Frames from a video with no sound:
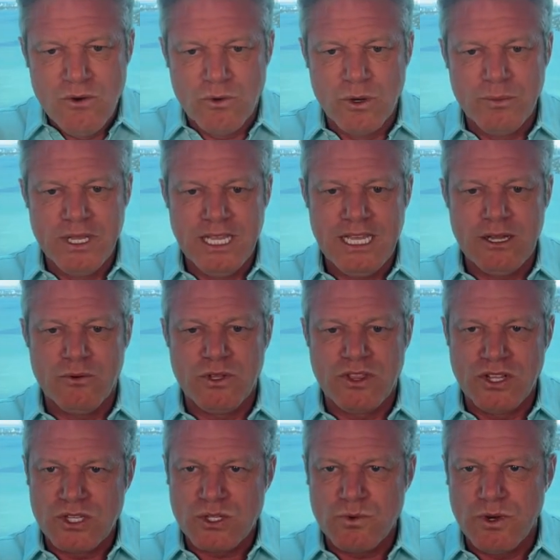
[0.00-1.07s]
will be hit with
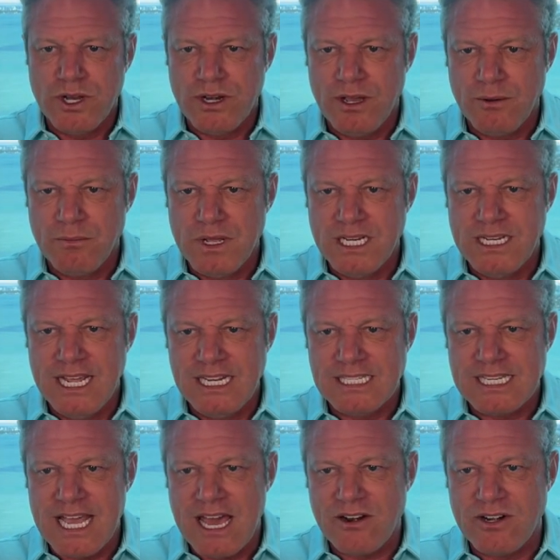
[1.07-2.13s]
this one on midday
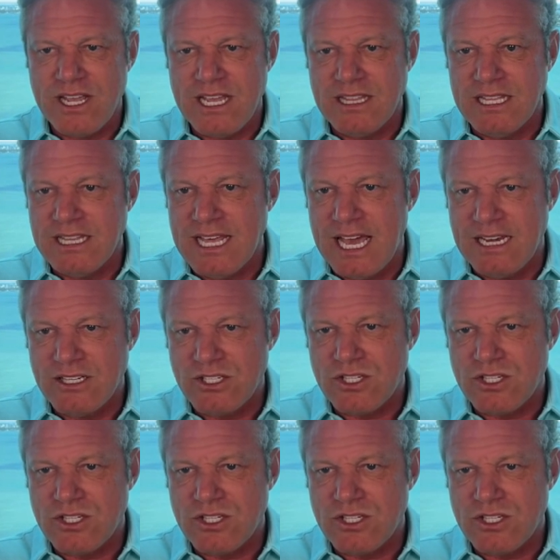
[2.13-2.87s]
Saturday, and then that